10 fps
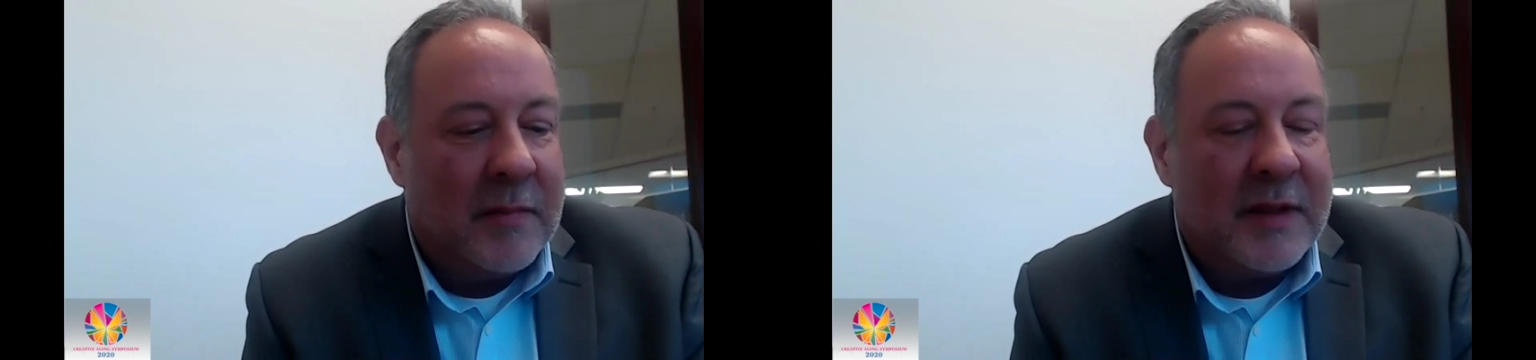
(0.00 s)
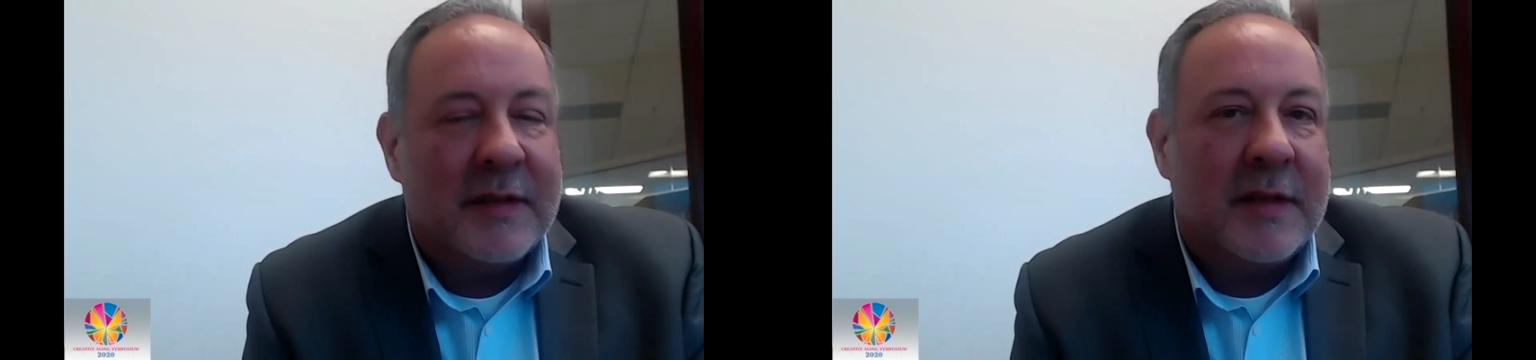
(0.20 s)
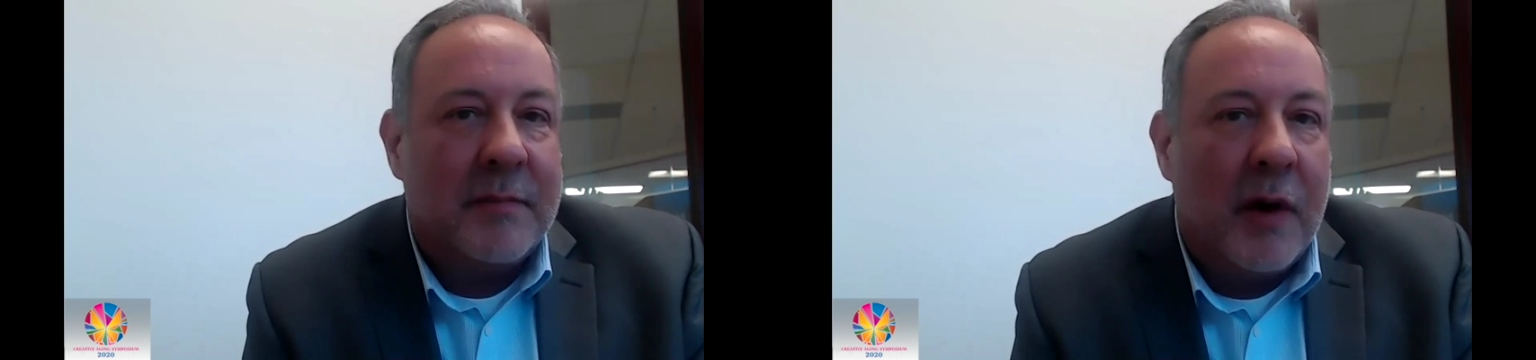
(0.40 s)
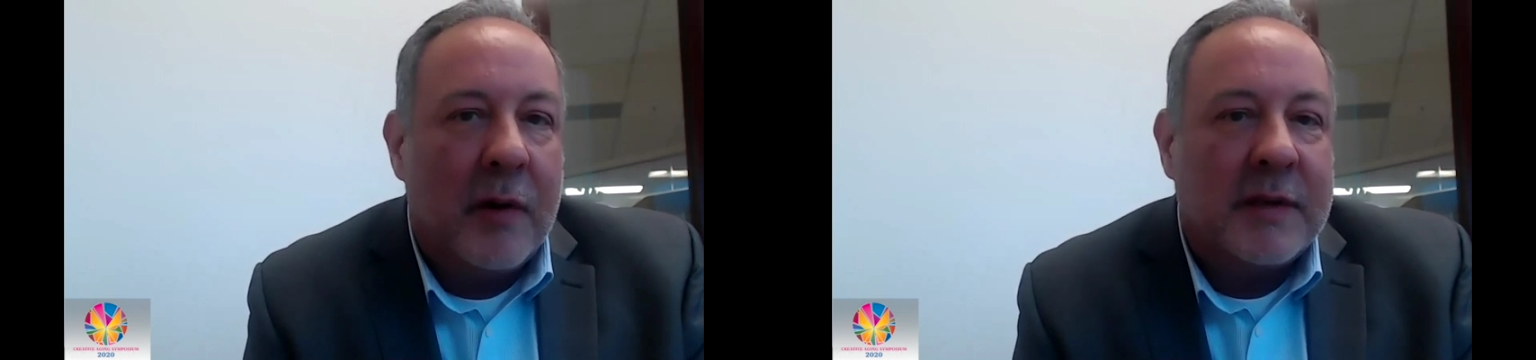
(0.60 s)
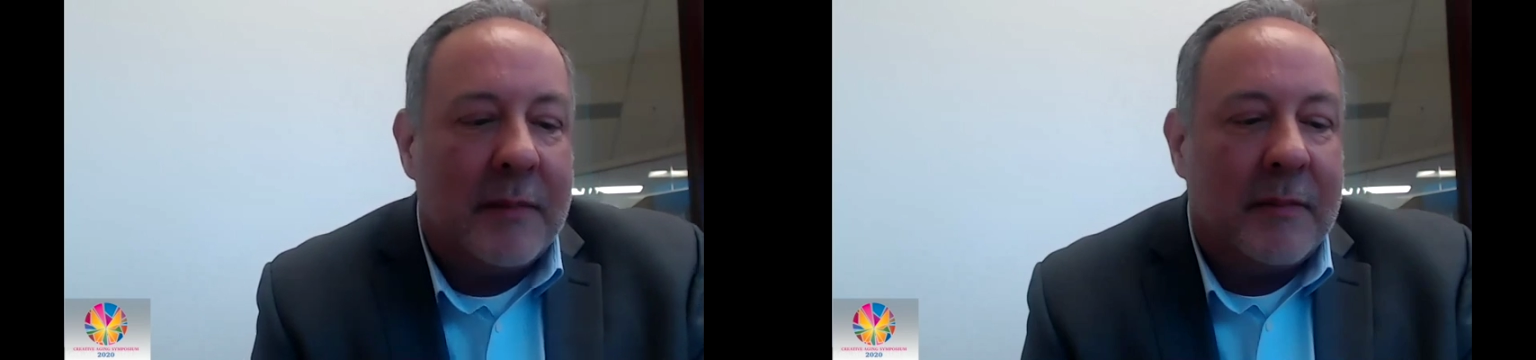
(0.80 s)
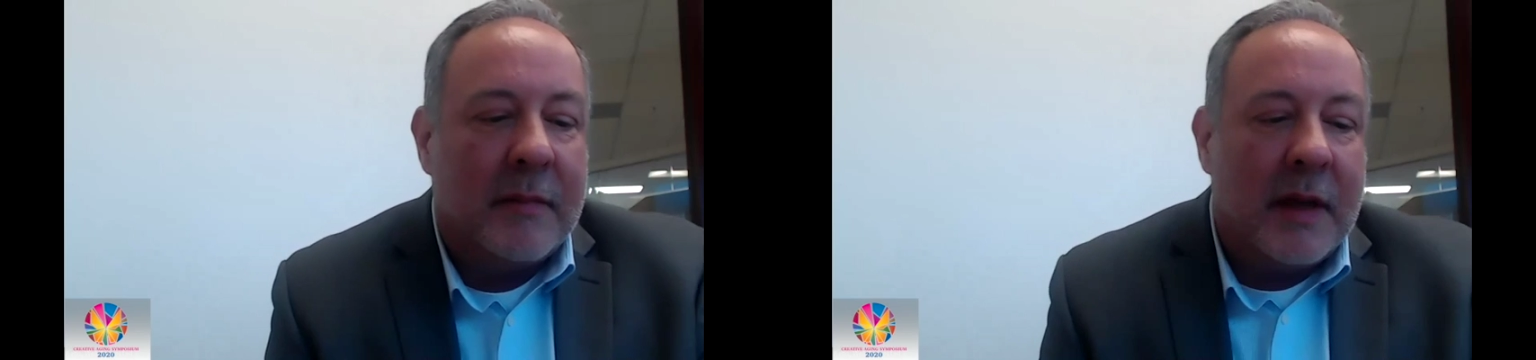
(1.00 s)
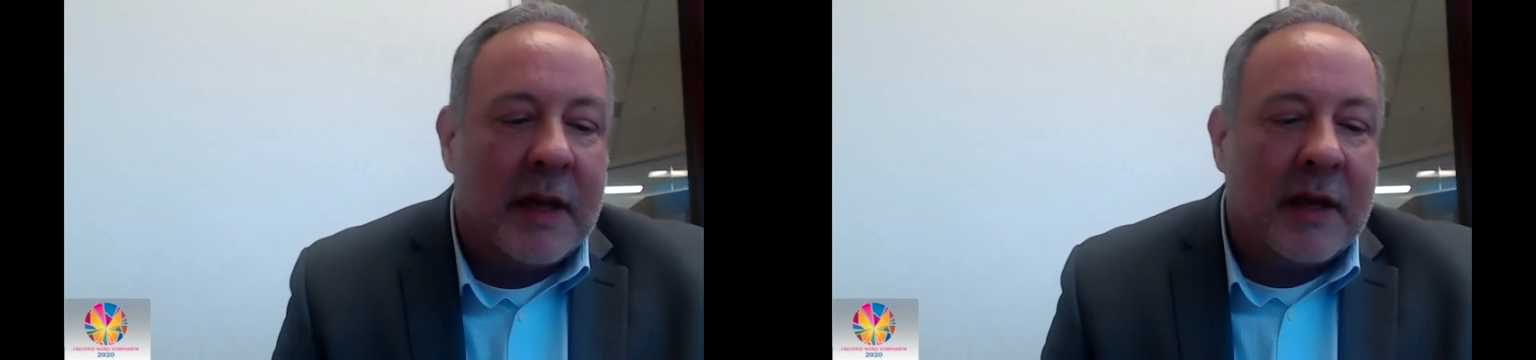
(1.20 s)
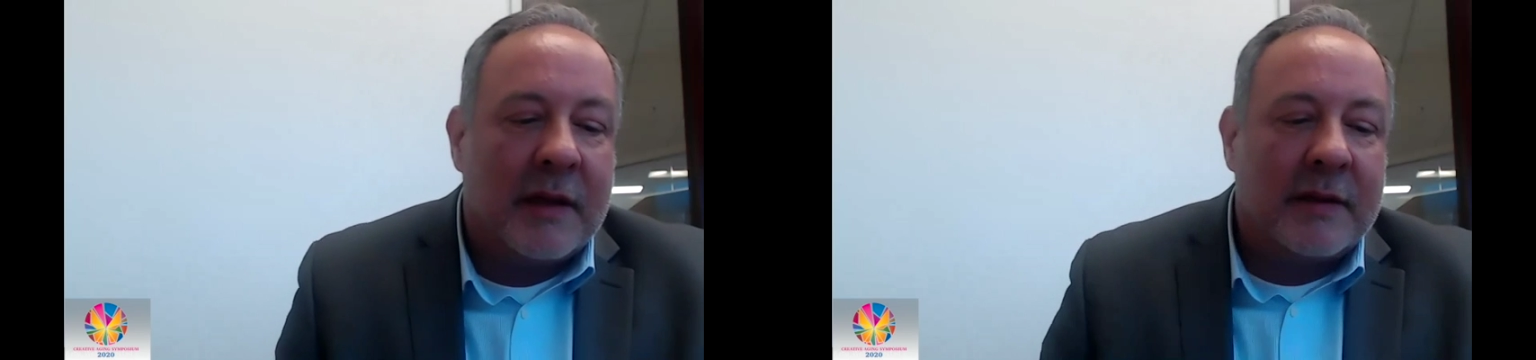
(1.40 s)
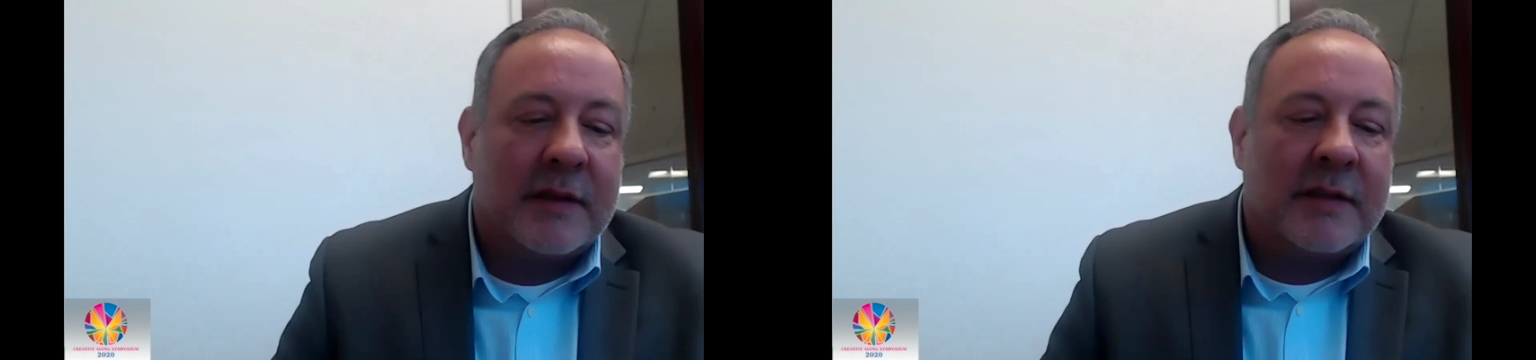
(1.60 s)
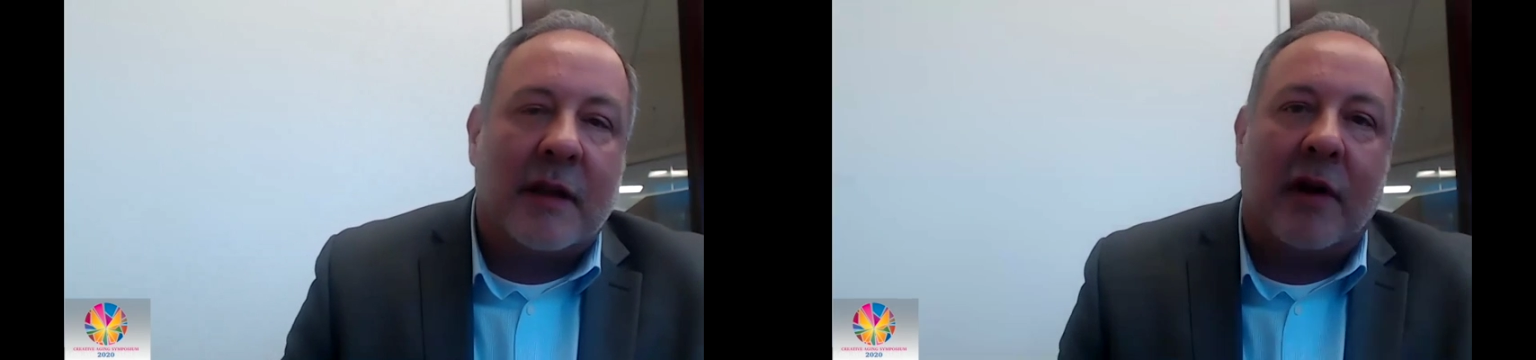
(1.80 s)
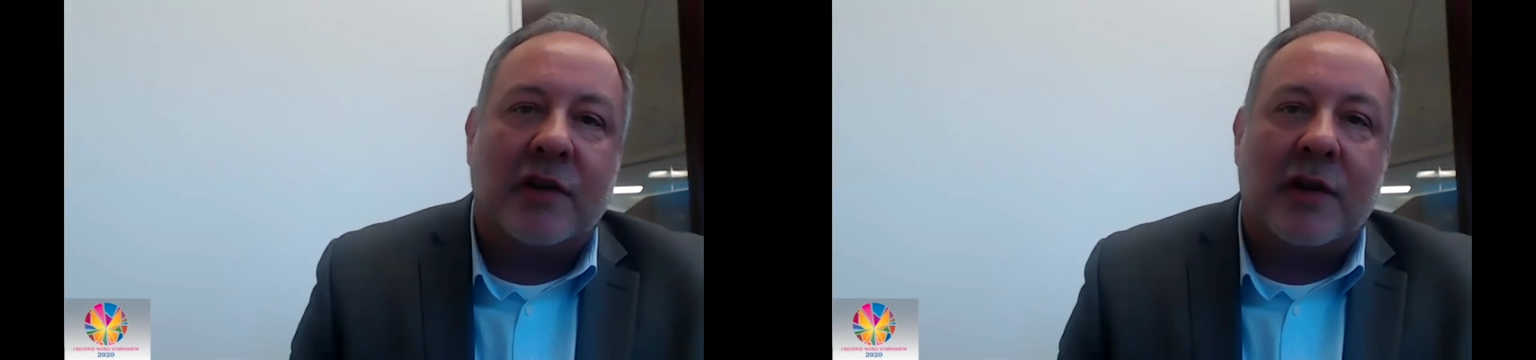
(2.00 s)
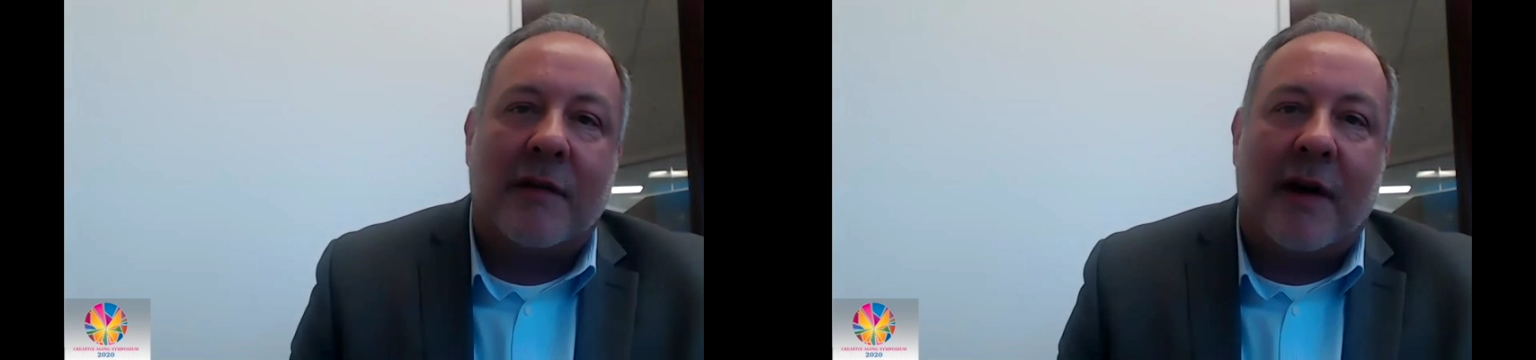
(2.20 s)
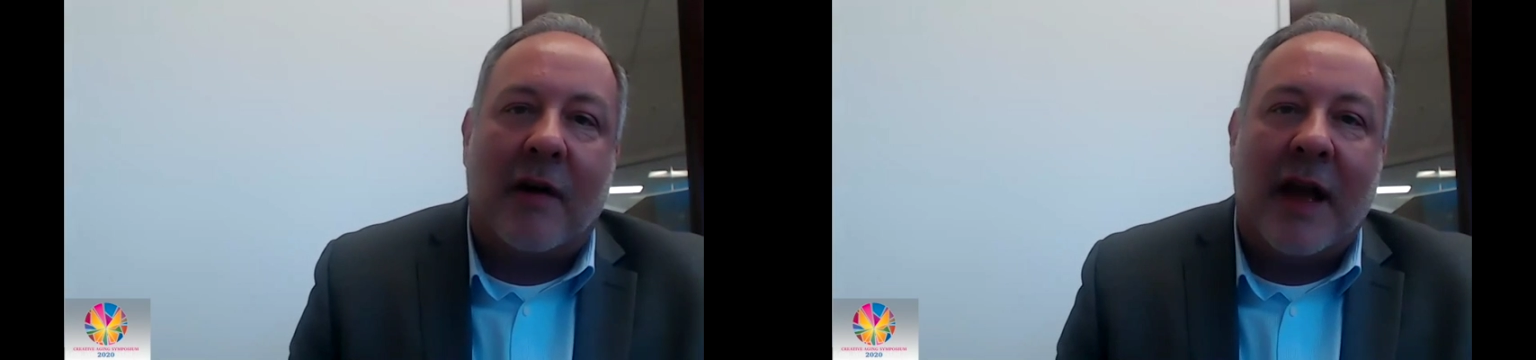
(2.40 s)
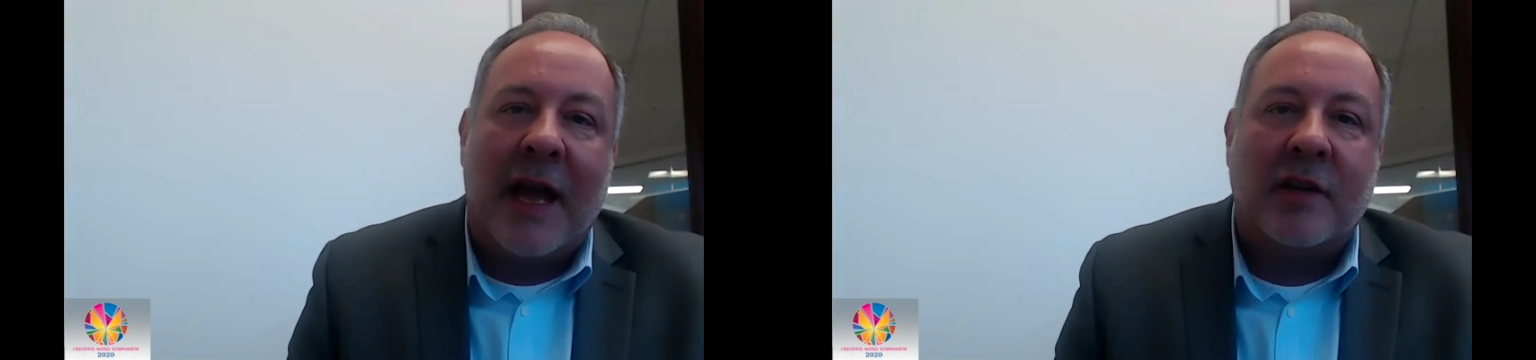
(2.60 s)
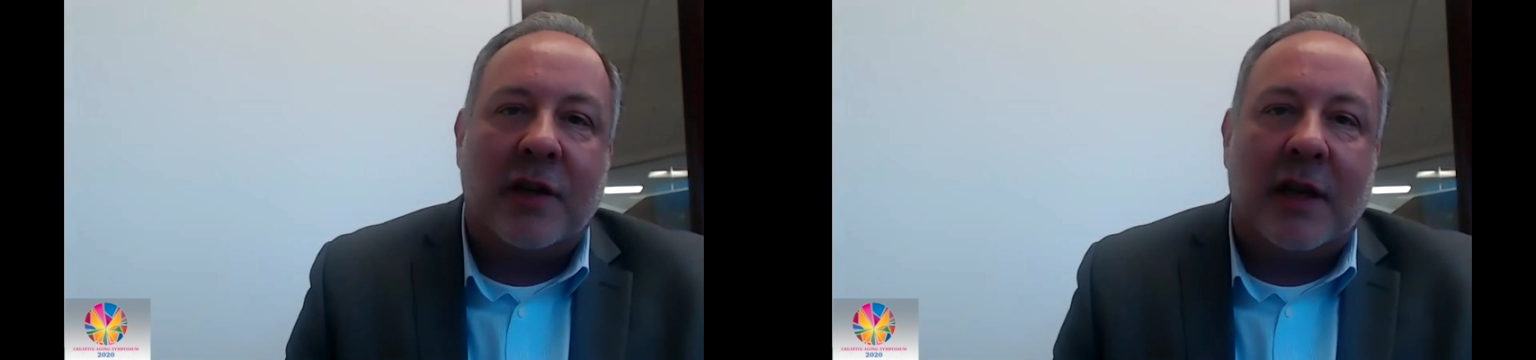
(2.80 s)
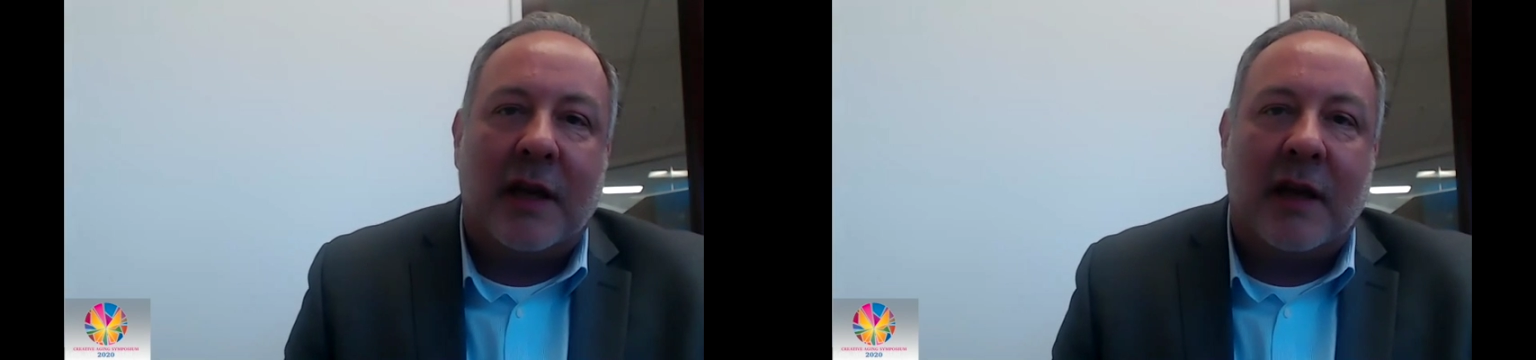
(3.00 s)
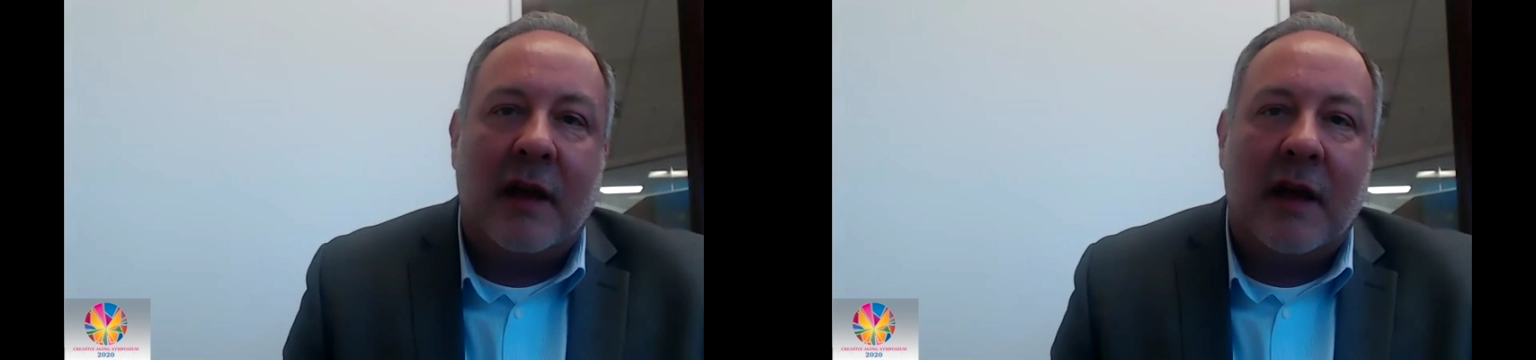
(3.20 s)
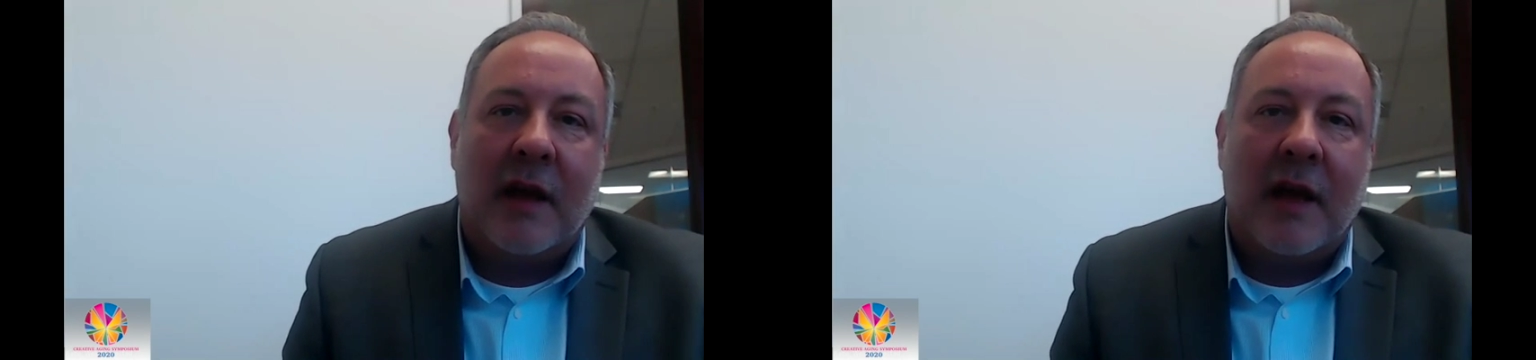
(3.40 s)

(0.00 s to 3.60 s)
But this symposium is a celebration of how aging